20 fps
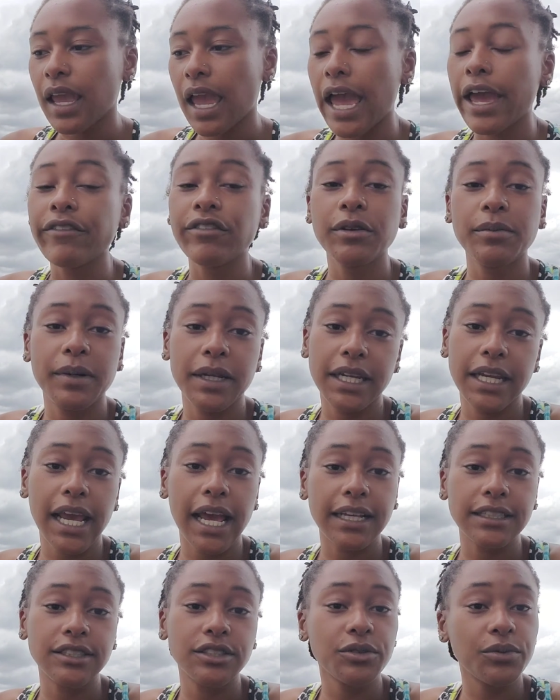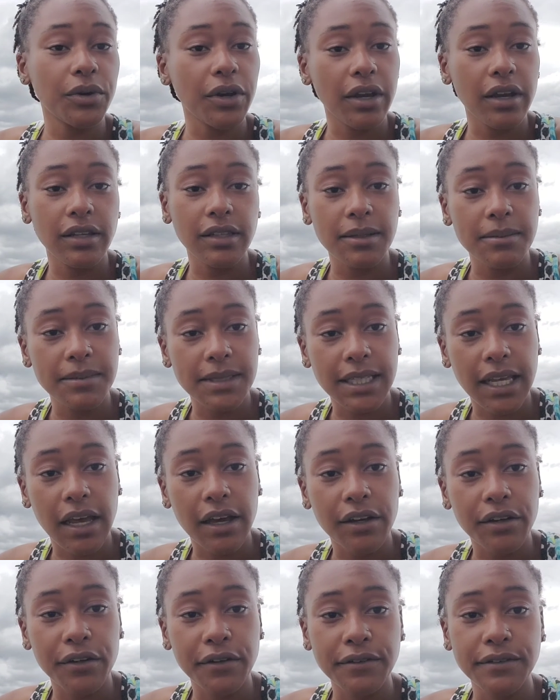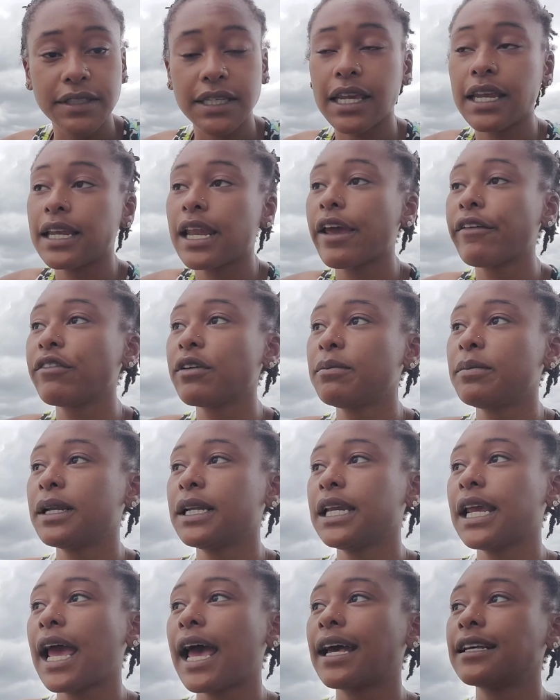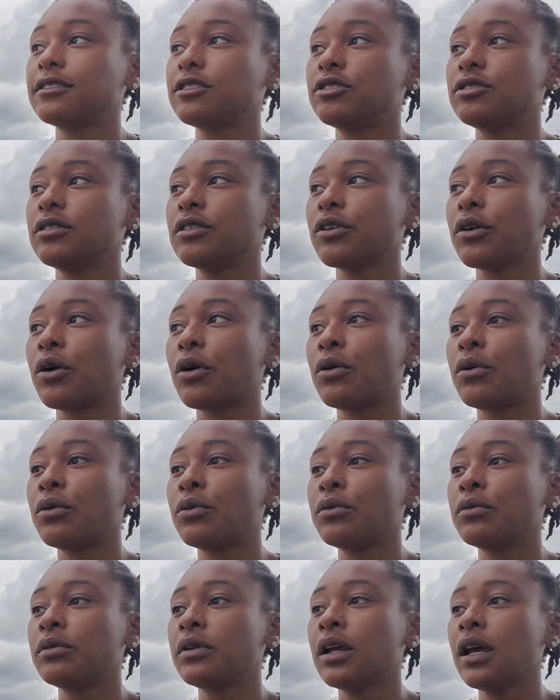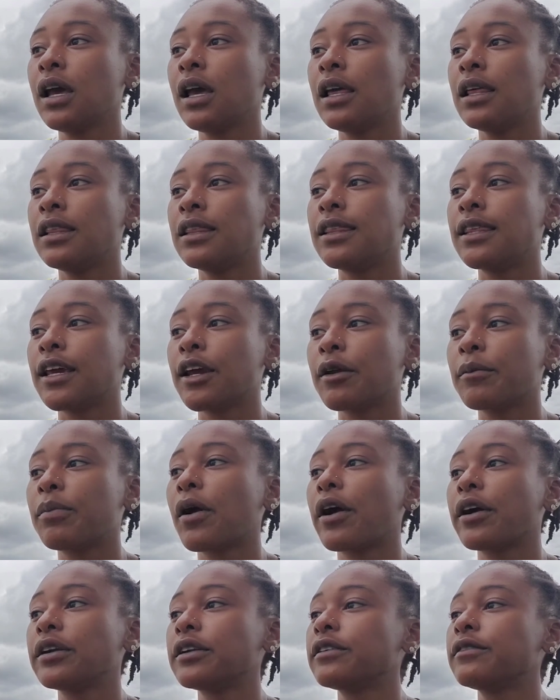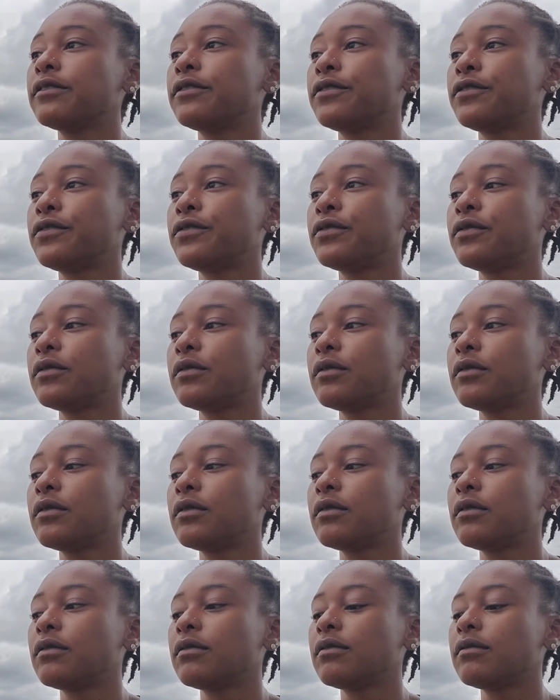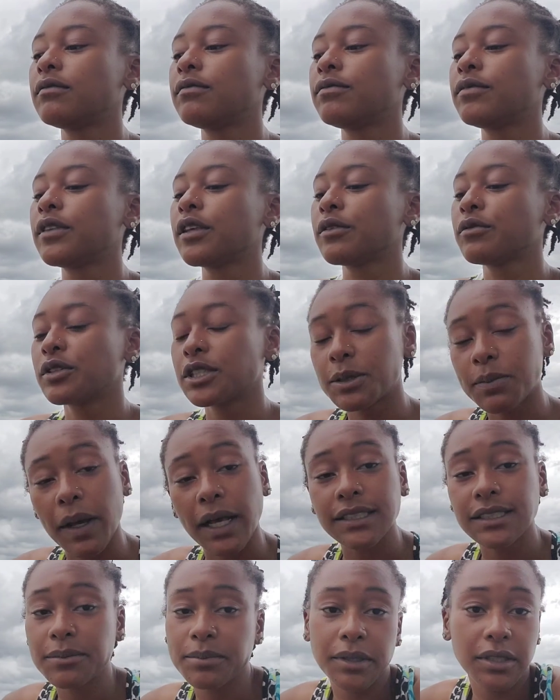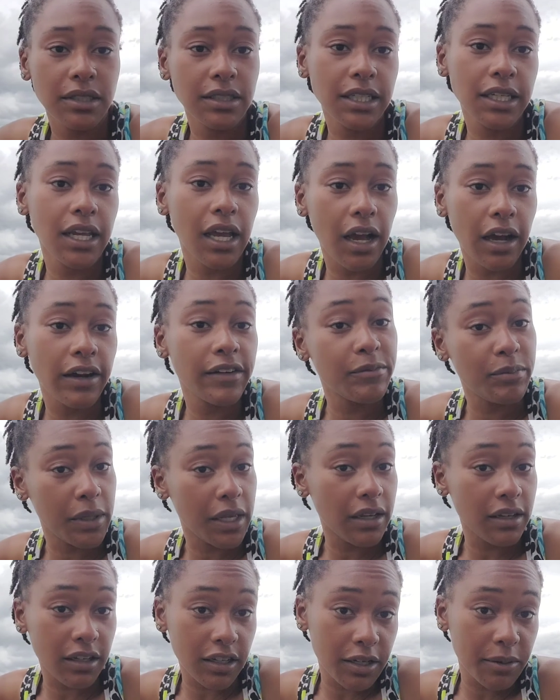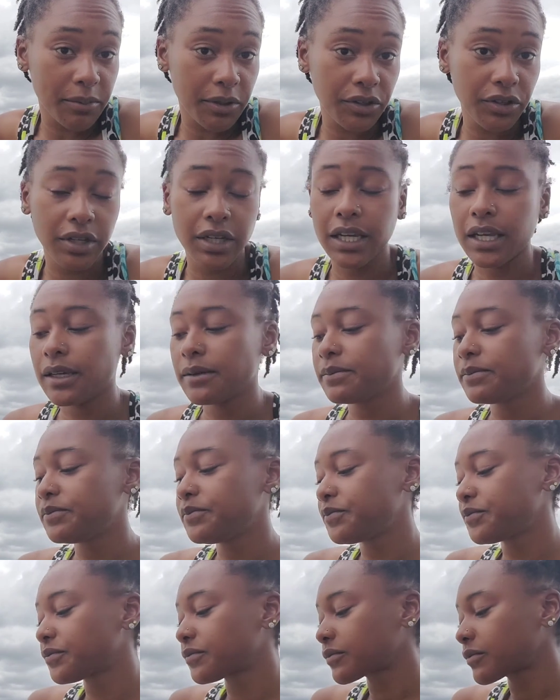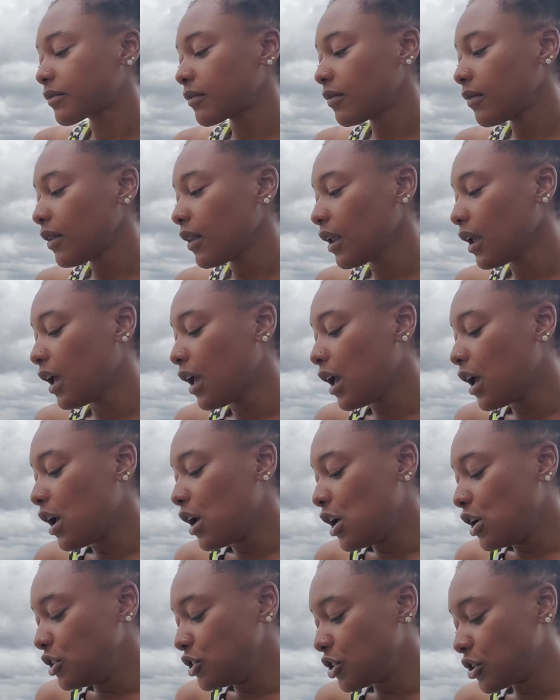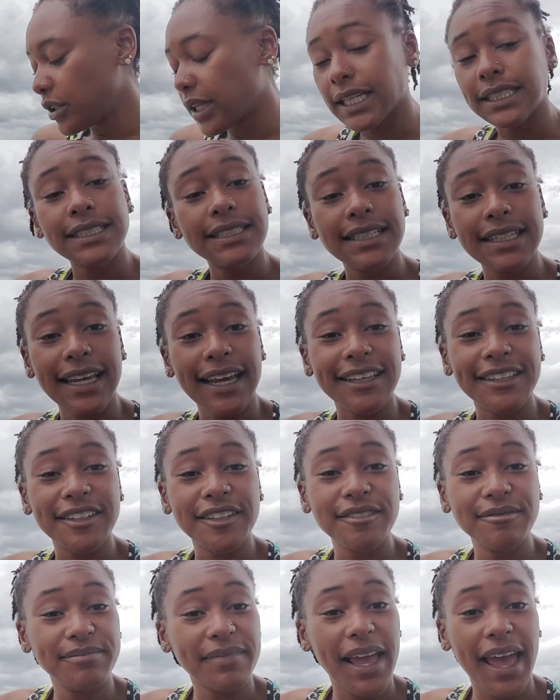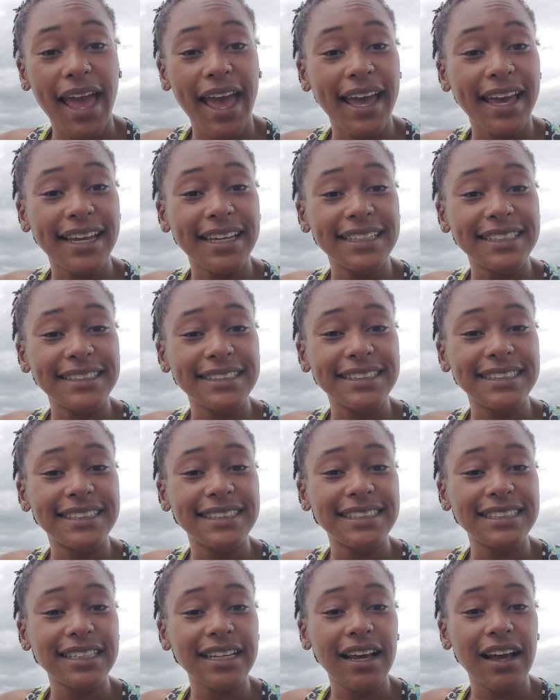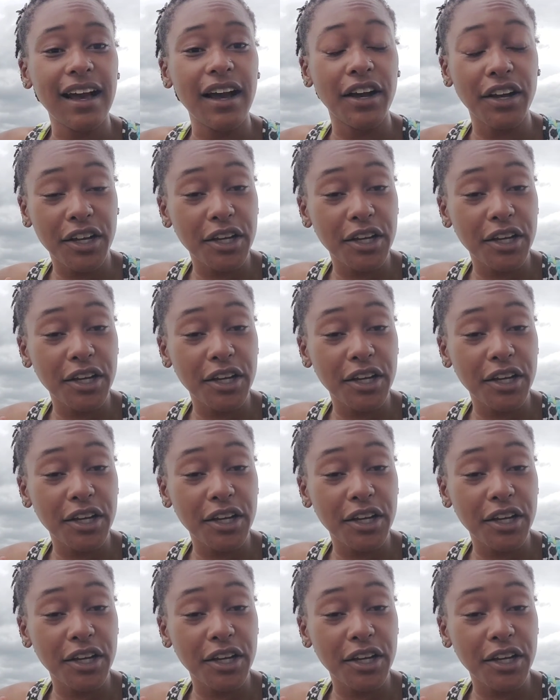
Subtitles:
everybody has to work on themselves, and everybody has to own their part of the responsibility of being a community. So let's together as a